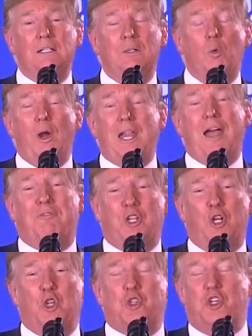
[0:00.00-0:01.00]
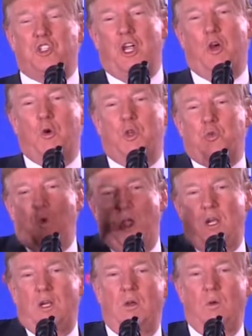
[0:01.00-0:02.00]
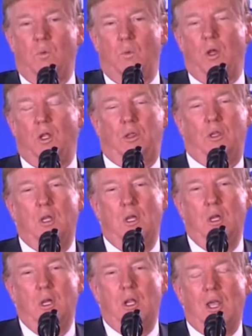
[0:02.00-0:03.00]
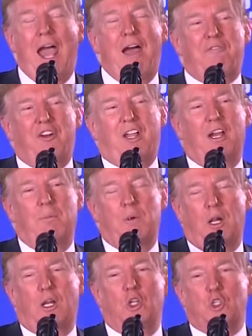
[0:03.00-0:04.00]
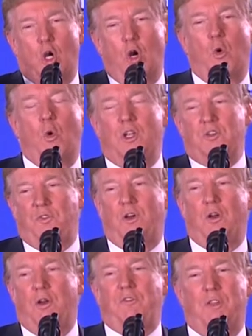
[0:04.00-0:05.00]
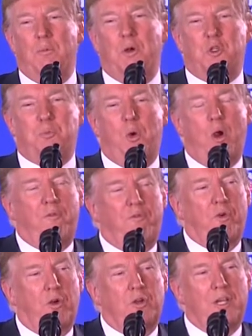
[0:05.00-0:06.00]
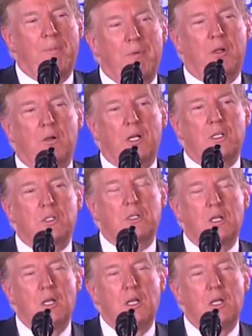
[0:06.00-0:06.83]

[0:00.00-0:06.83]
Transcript: What do you have to lose? Because they always went with African Americans always voted, for the most part, for Democrats.